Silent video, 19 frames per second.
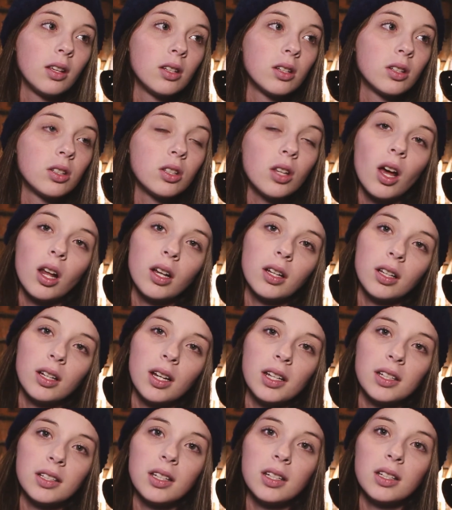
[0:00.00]
start the
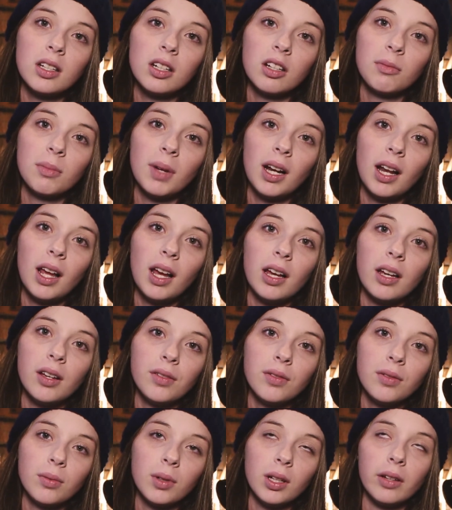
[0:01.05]
next season of my
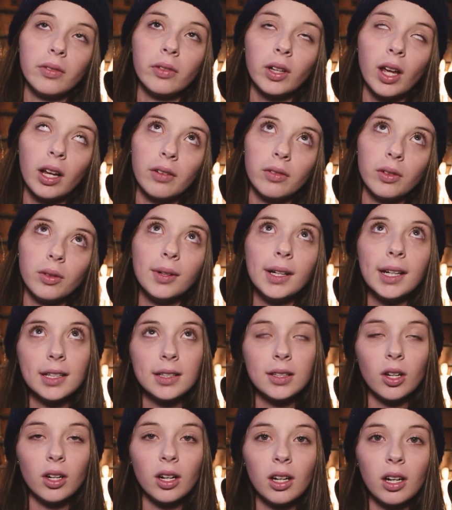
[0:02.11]
life. Well, I've kind of already
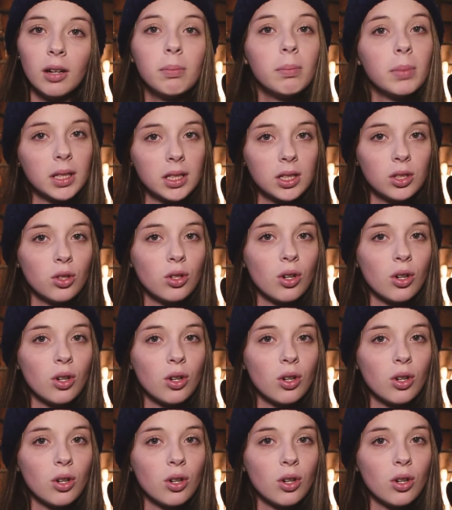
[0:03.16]
started it, but